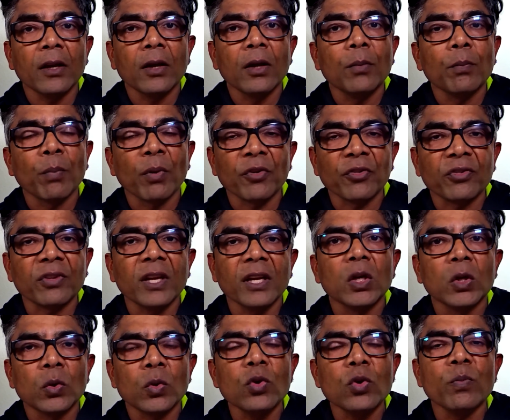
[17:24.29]
percent
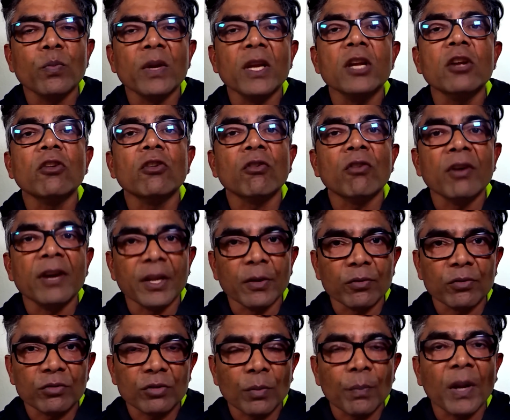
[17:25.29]
could be reduced
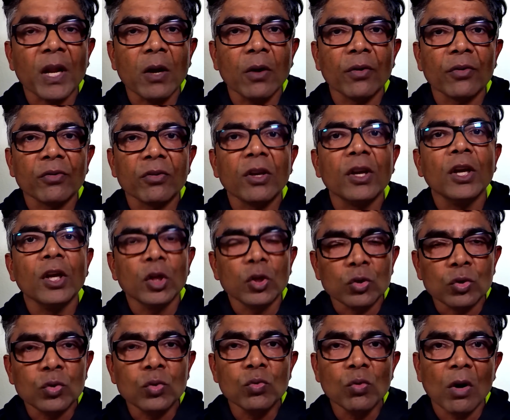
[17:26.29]
because
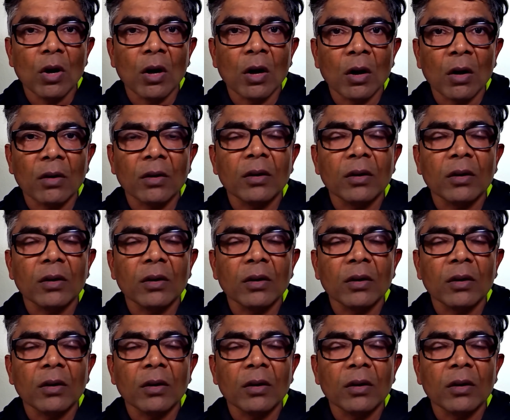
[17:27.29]
you are